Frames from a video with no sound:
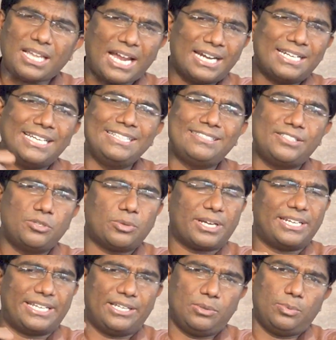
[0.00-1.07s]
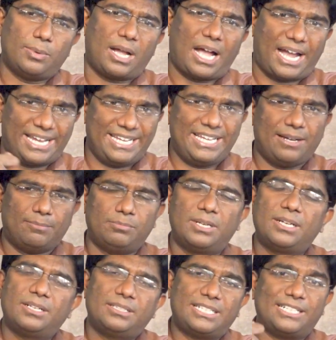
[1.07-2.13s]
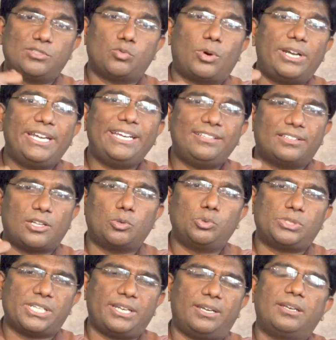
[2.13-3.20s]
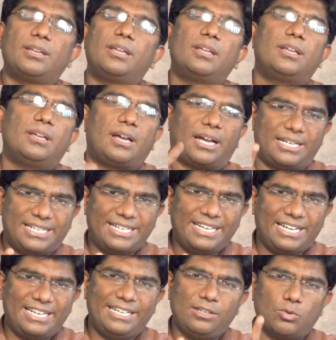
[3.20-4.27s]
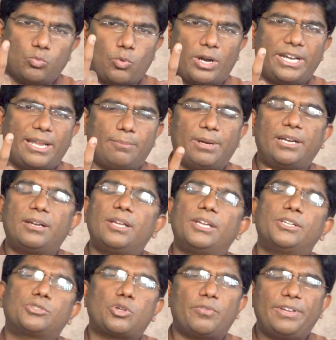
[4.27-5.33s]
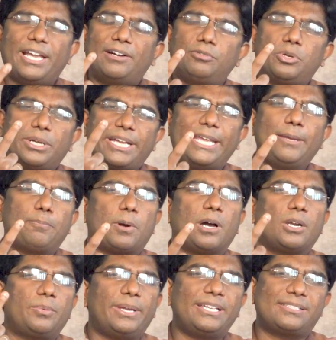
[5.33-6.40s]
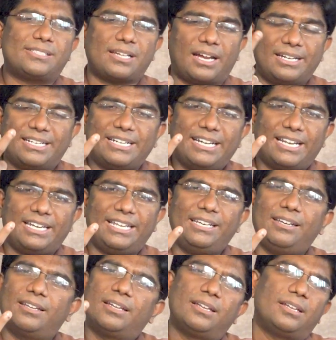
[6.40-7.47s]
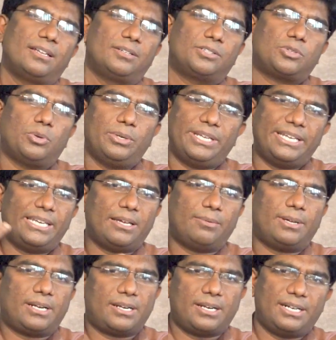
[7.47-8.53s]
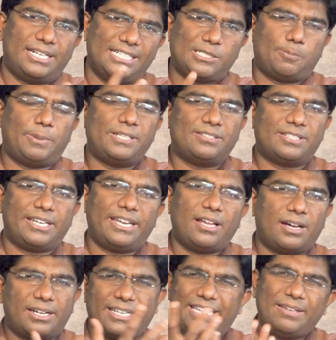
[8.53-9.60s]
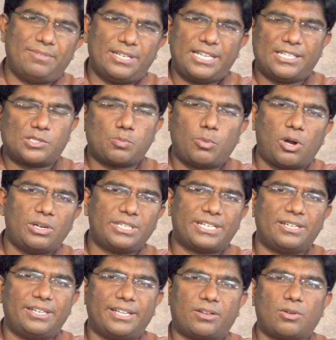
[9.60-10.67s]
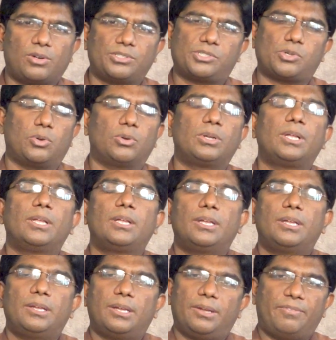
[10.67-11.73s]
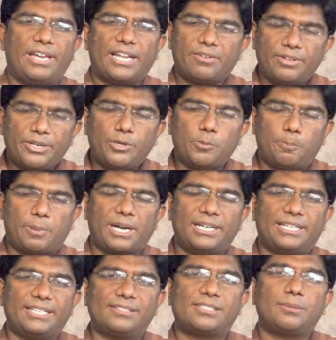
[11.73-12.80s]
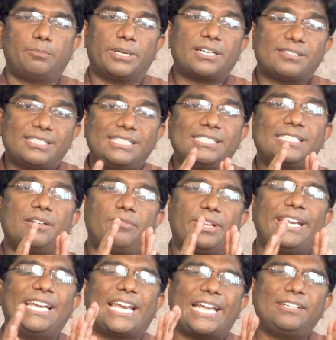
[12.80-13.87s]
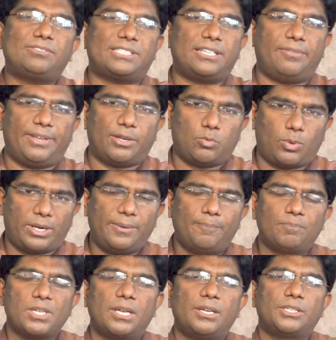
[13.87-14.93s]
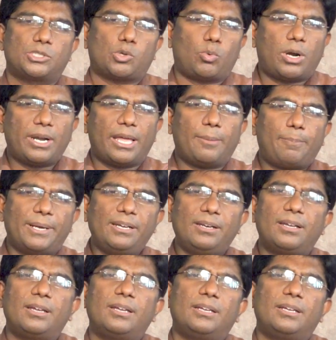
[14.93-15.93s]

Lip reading: At least you can give IM, that is 1 in 1000 adrenaline 1 ml. So, we have to keep always adrenaline. So, in our dispensary or even a small clinic also, wherever you practice, because it is a very life-saving one. So, what happened?